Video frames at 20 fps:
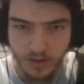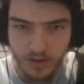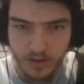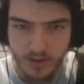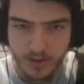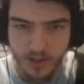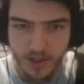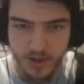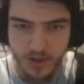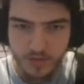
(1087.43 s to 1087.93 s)

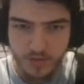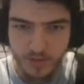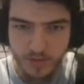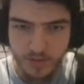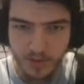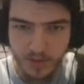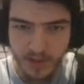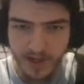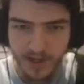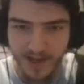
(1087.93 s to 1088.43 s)
Excuse me
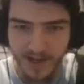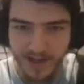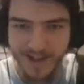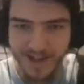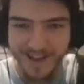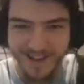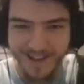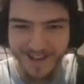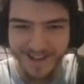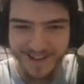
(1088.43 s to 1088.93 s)
while I
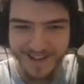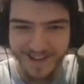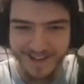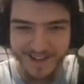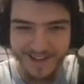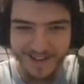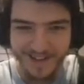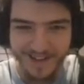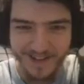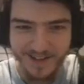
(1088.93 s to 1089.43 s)

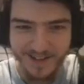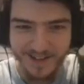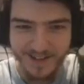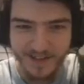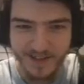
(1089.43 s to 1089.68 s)
take